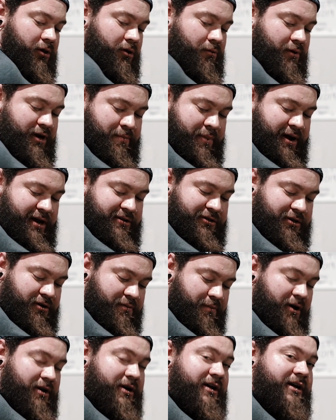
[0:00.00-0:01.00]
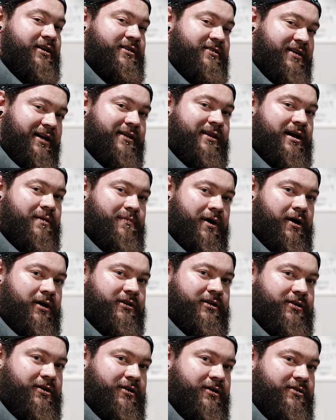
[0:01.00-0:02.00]
the way past your body to get that bar
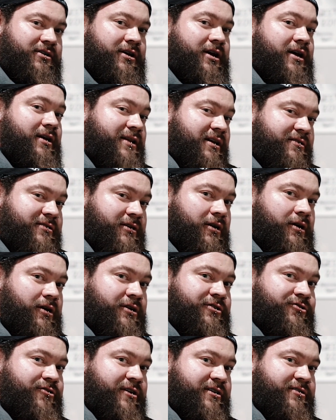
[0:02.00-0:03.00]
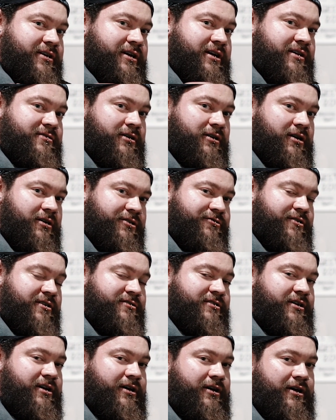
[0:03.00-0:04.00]
to touch. That's a lot of stress here. There's a lot of stress
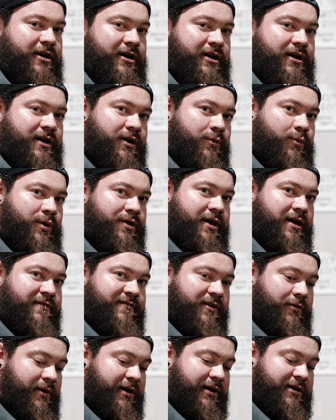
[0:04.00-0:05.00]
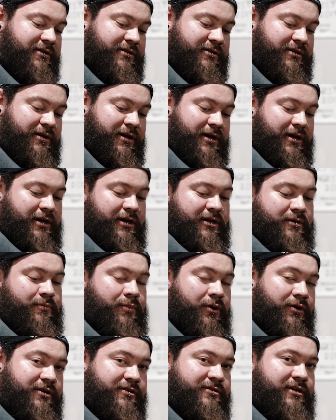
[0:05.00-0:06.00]
here. With heavy weights, you're
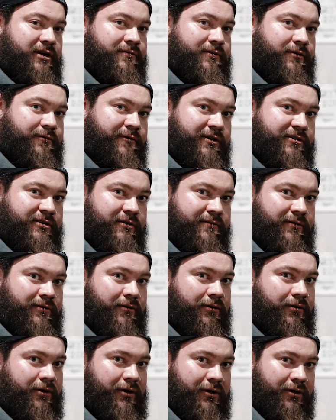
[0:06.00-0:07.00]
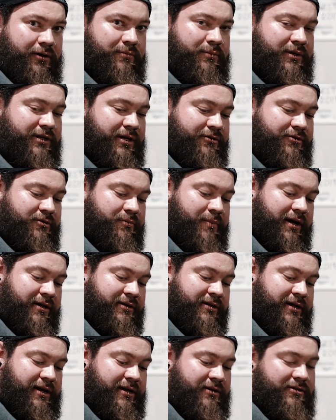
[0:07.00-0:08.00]
putting yourself at risk for potential pec
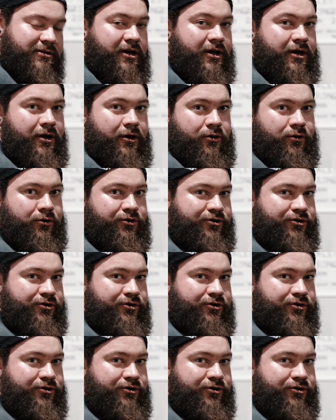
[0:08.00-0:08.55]
tears or